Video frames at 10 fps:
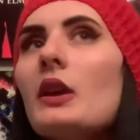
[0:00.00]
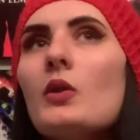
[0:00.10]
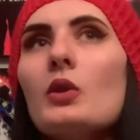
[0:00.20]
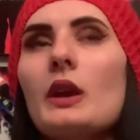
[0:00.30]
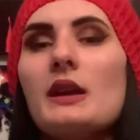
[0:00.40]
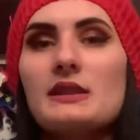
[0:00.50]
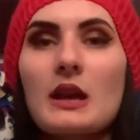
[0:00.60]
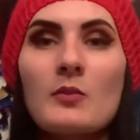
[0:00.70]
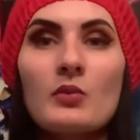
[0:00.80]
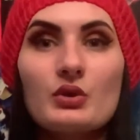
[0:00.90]
or as
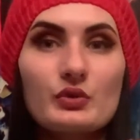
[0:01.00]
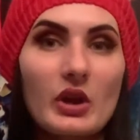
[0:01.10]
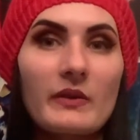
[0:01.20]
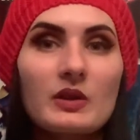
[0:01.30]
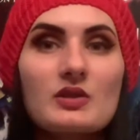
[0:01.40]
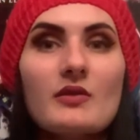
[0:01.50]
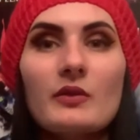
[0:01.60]
I'm driving to and